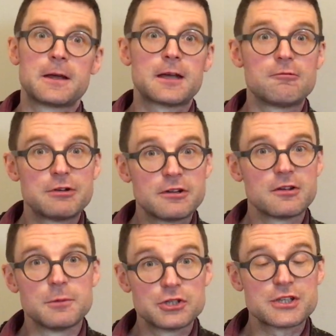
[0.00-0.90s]
get rid of
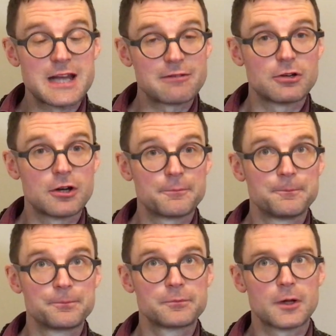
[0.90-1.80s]
them and just have a
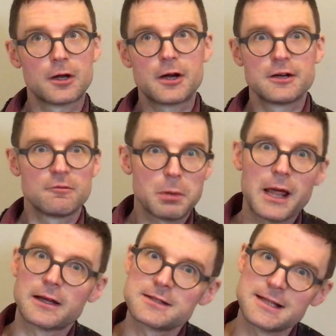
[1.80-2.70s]
kind of
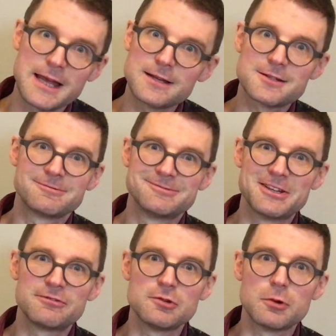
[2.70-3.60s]
blank slate,
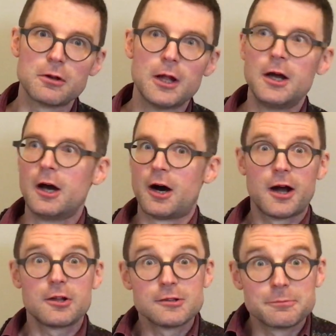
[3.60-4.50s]
if you will.
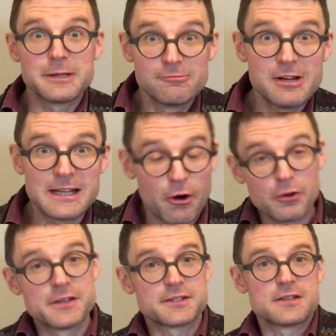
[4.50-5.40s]
I'll be really
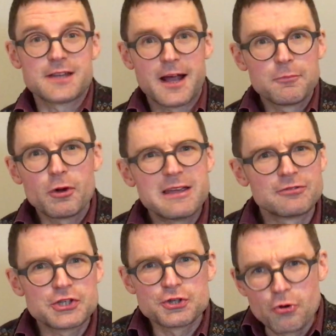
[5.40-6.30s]
honest and say I'm not
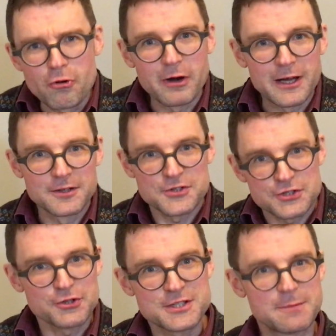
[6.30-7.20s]
even sure I
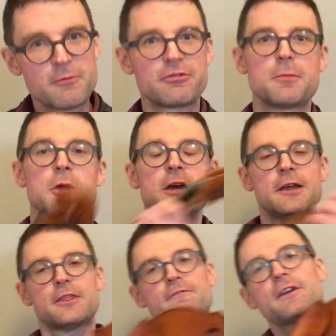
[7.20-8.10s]
understood some of them.
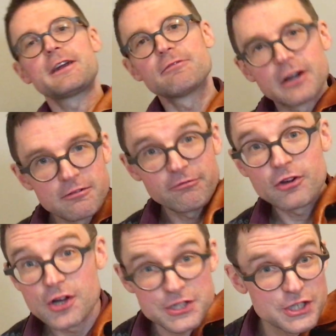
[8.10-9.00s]
The very, very
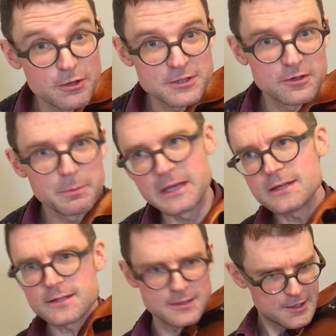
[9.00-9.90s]
first notes of the
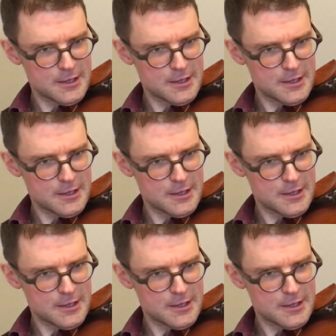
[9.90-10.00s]
piece,